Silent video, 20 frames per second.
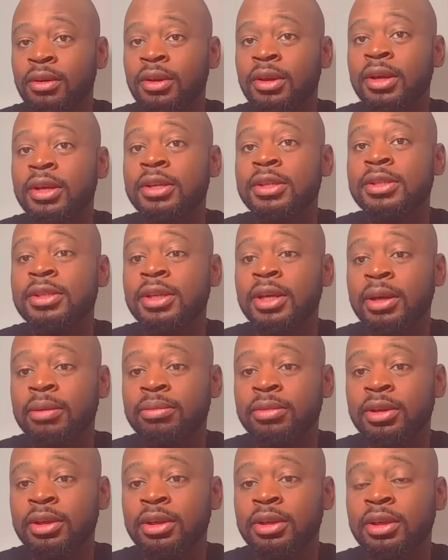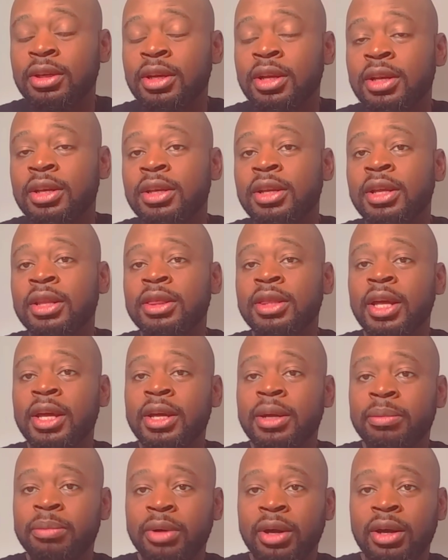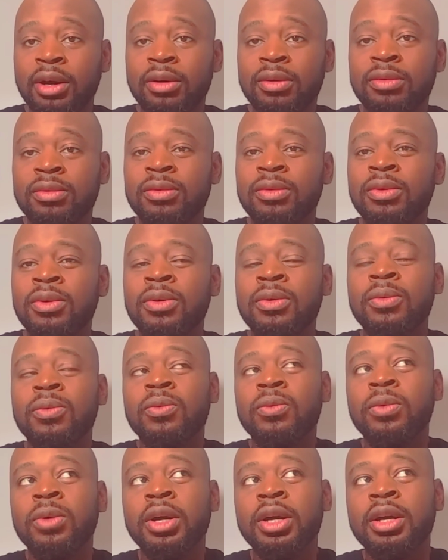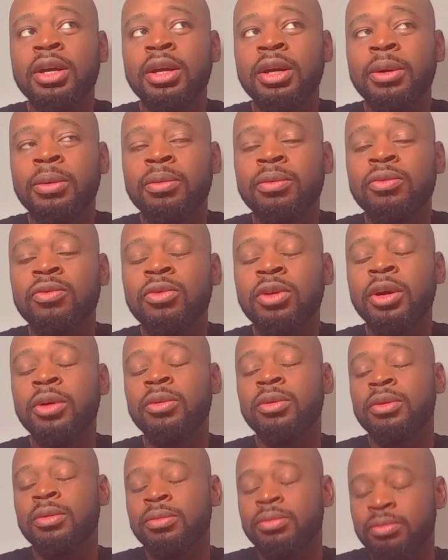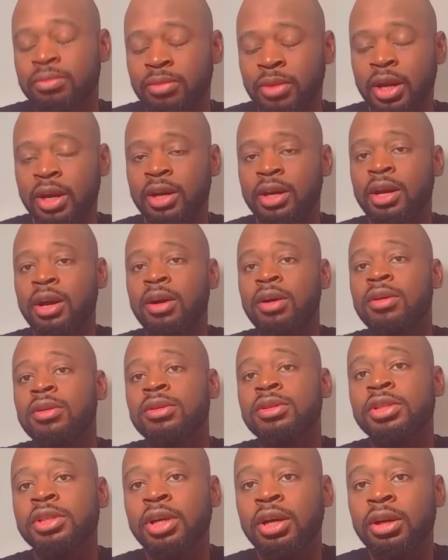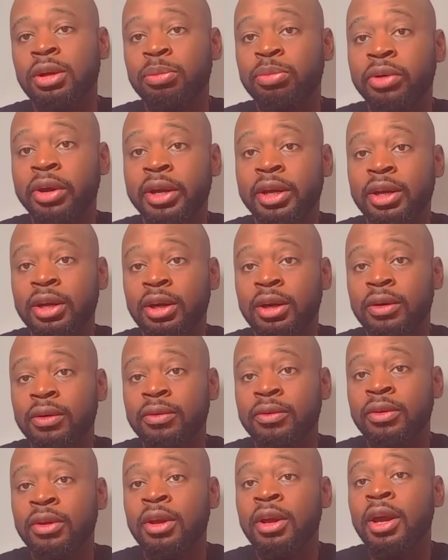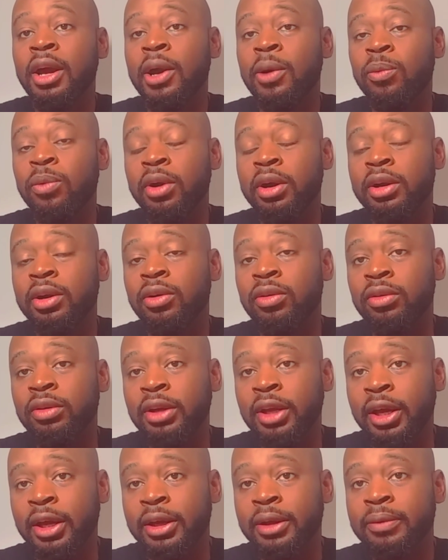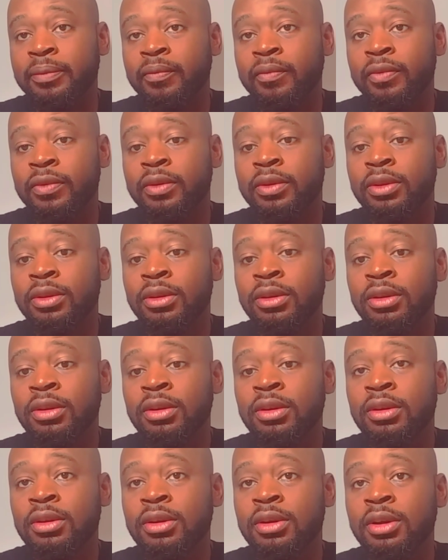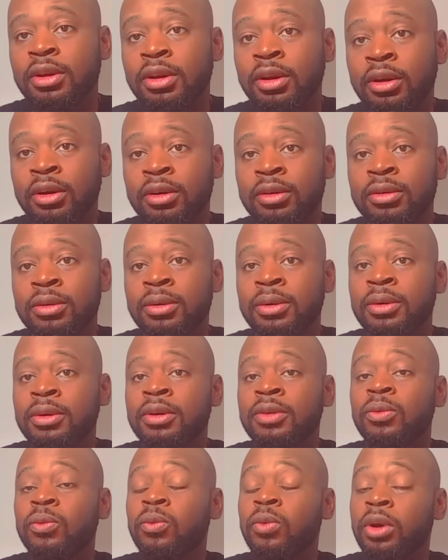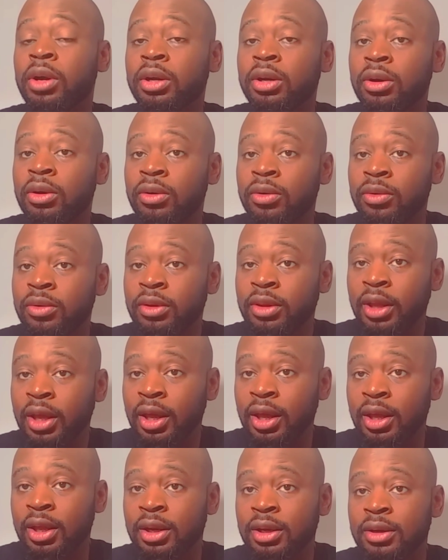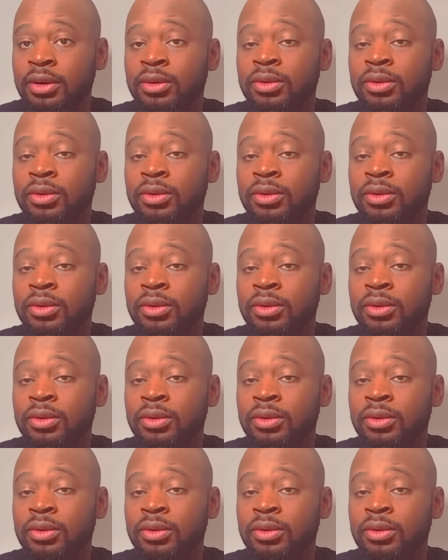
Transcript: Accept it and think about what could what might have caused y'all to break up and work on that. You know, work on that.